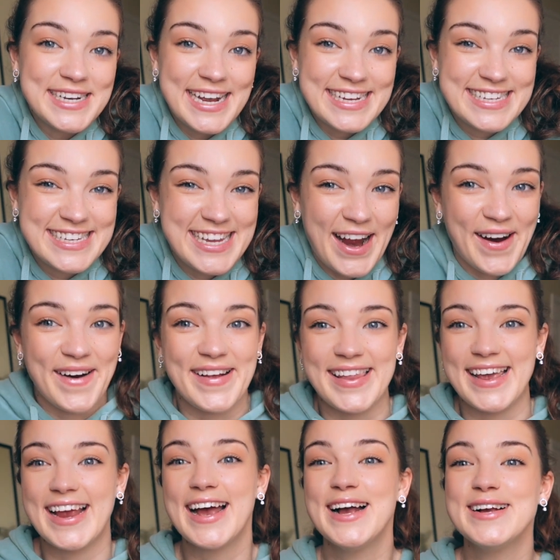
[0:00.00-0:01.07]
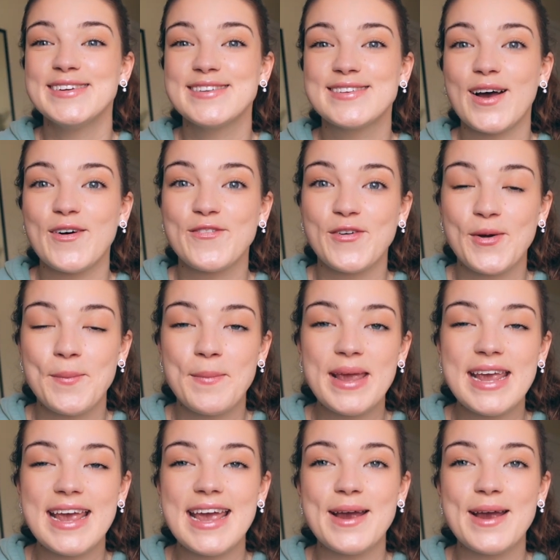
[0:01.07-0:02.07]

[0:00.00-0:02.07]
necessarily. So for me,